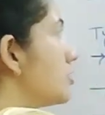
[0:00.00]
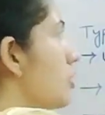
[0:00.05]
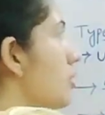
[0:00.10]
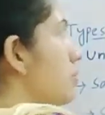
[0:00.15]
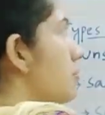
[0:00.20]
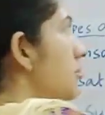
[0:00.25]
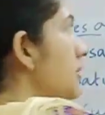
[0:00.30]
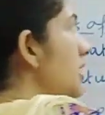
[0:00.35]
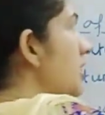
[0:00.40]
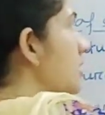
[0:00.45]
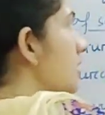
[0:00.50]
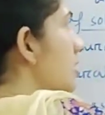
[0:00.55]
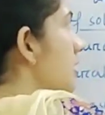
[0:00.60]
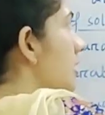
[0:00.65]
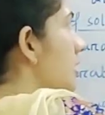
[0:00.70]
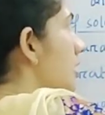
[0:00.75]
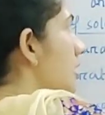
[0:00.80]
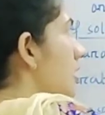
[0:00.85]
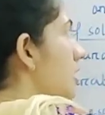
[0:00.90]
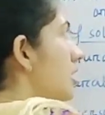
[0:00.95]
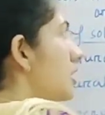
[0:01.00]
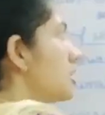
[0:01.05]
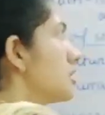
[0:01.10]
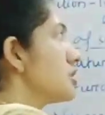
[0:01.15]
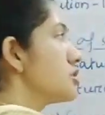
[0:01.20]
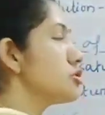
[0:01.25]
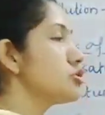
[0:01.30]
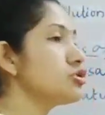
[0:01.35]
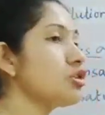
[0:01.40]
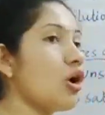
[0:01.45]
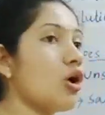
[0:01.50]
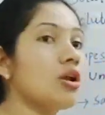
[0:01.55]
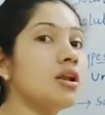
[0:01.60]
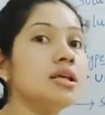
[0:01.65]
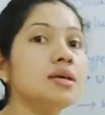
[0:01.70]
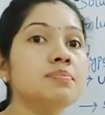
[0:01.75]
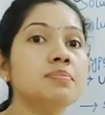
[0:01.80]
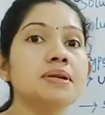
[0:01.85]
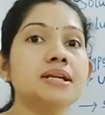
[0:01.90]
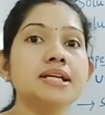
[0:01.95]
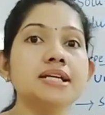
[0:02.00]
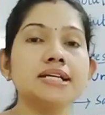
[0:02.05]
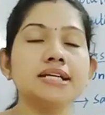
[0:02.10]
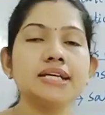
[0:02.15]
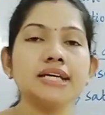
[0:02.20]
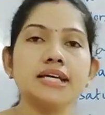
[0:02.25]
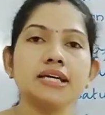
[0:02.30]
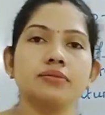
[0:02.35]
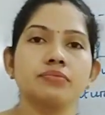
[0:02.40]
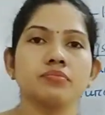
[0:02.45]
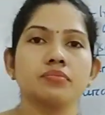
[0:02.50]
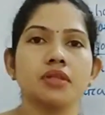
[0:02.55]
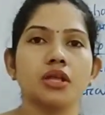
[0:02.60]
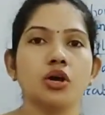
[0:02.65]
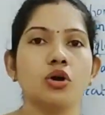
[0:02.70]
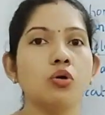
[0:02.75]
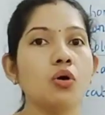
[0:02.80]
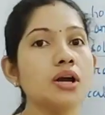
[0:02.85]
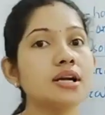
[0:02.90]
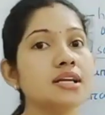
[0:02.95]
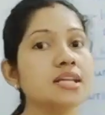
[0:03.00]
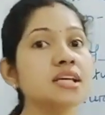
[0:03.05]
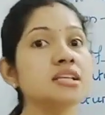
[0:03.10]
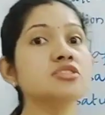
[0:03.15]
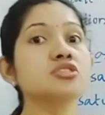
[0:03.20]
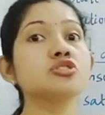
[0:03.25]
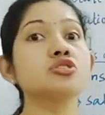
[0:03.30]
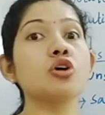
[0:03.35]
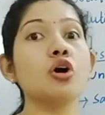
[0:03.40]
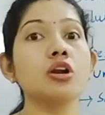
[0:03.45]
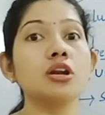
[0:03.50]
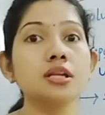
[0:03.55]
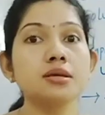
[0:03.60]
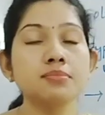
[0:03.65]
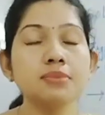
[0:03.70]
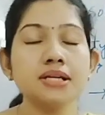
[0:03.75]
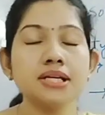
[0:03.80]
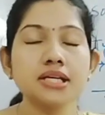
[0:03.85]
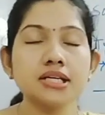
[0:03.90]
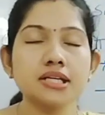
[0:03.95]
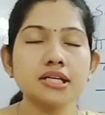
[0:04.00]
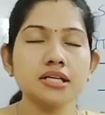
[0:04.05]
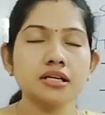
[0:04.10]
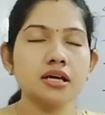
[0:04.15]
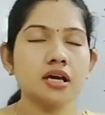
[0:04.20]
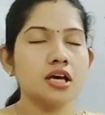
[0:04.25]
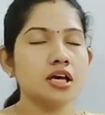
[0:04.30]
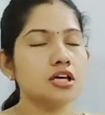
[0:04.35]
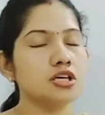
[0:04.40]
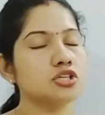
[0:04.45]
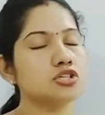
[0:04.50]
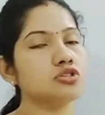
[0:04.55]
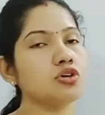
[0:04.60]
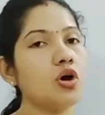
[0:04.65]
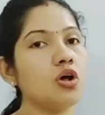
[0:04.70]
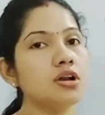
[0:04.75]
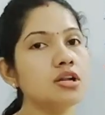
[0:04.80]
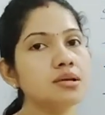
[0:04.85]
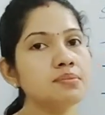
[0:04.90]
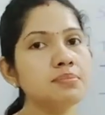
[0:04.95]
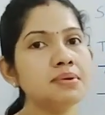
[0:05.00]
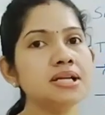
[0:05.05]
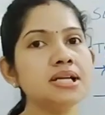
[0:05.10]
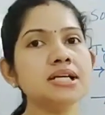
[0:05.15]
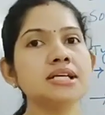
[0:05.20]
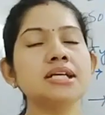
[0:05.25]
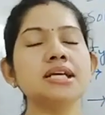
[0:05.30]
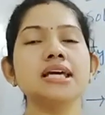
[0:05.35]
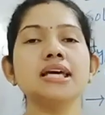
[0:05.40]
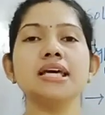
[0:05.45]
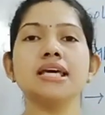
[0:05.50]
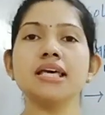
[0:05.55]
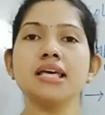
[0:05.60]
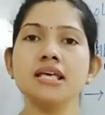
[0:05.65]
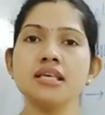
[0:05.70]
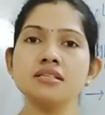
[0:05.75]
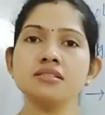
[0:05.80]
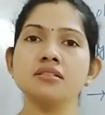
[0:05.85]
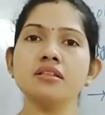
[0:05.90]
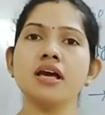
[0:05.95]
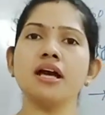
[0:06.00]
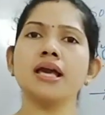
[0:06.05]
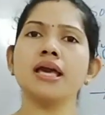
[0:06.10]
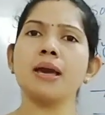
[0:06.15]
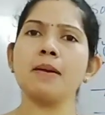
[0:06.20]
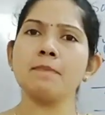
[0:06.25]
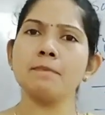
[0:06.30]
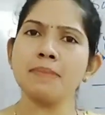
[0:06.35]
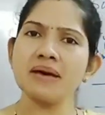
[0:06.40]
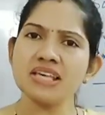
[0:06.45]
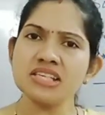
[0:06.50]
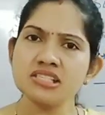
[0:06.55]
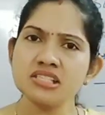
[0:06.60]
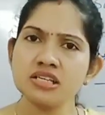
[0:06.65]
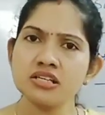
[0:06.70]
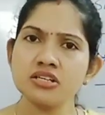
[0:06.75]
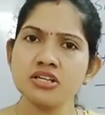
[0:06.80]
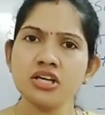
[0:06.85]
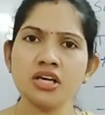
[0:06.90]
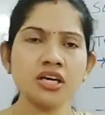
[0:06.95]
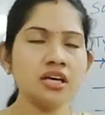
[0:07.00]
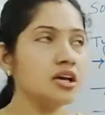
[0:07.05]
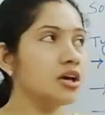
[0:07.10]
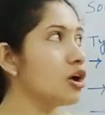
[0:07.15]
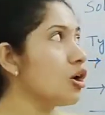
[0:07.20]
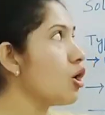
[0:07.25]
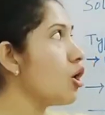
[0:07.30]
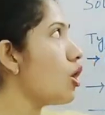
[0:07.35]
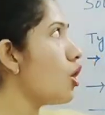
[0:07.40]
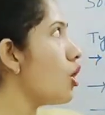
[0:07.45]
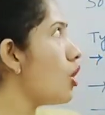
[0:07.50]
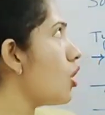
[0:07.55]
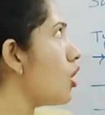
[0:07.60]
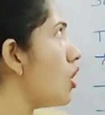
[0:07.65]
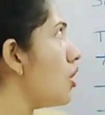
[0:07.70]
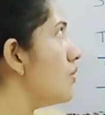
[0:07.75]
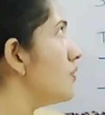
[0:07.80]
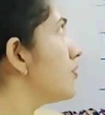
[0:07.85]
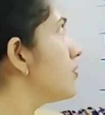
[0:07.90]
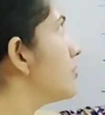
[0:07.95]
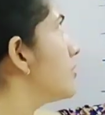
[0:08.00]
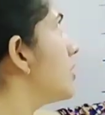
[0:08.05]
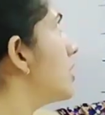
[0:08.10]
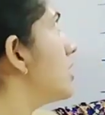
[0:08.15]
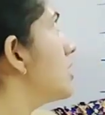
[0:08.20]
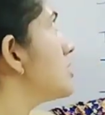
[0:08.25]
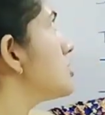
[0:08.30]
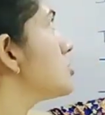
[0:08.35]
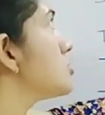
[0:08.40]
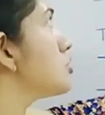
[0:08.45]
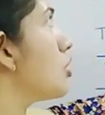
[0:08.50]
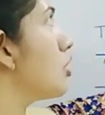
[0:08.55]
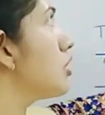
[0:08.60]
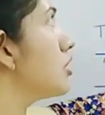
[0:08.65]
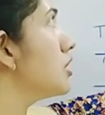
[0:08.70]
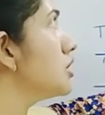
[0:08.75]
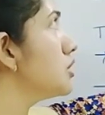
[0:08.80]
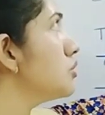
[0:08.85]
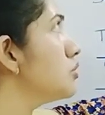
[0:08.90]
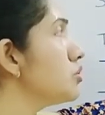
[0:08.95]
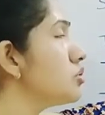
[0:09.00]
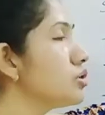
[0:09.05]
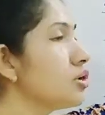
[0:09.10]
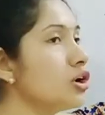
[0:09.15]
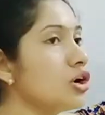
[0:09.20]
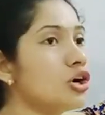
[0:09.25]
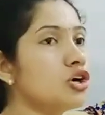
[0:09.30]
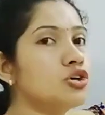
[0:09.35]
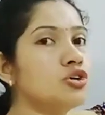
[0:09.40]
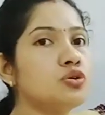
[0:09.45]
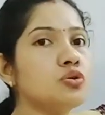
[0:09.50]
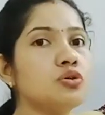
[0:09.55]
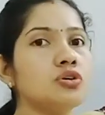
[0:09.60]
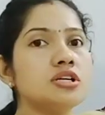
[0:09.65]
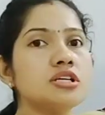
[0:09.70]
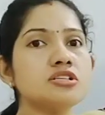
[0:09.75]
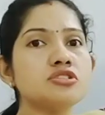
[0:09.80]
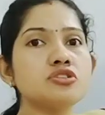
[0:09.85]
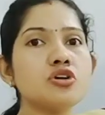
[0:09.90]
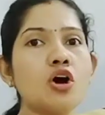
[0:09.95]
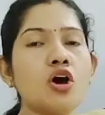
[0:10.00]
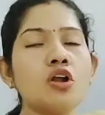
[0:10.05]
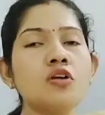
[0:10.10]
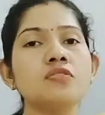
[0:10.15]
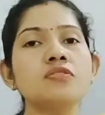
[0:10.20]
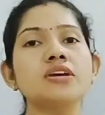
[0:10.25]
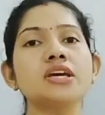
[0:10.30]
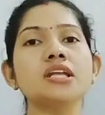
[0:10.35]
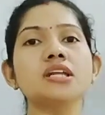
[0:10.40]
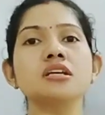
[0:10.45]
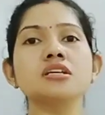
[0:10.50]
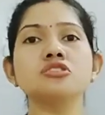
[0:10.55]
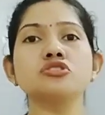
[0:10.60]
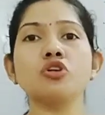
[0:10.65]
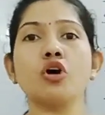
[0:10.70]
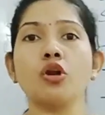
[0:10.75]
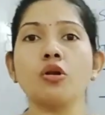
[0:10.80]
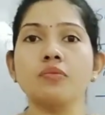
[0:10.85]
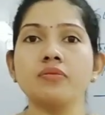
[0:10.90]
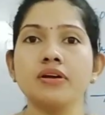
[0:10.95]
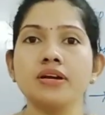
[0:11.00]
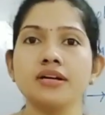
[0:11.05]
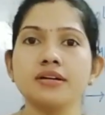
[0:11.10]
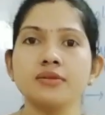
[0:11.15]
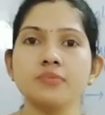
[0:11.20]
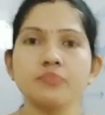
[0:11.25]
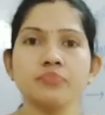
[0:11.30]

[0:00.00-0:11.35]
topic, solubility. What is solubility? Solubility is the capacity of a solute to dissolve in a solvent.